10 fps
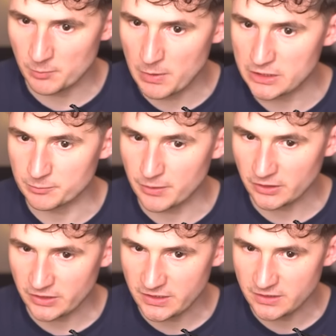Modern
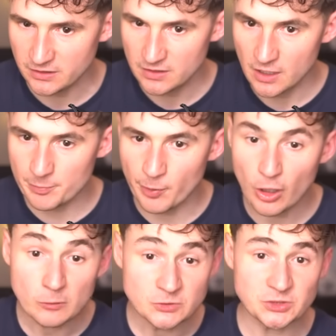balcony. A
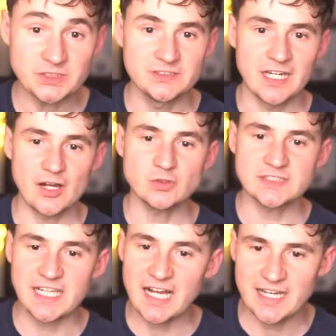palm tree
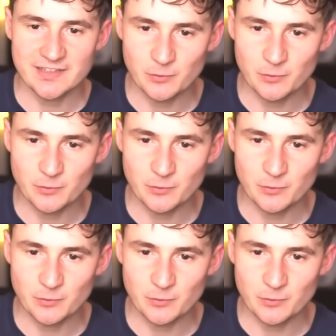outside.